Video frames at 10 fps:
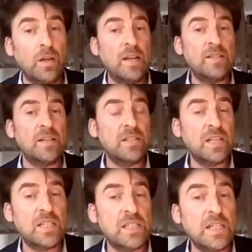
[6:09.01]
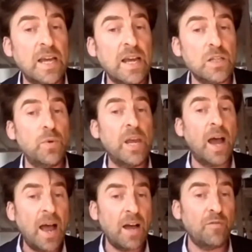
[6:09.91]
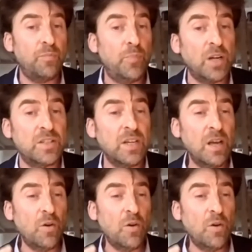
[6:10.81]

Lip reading: in less than 60 days, we have but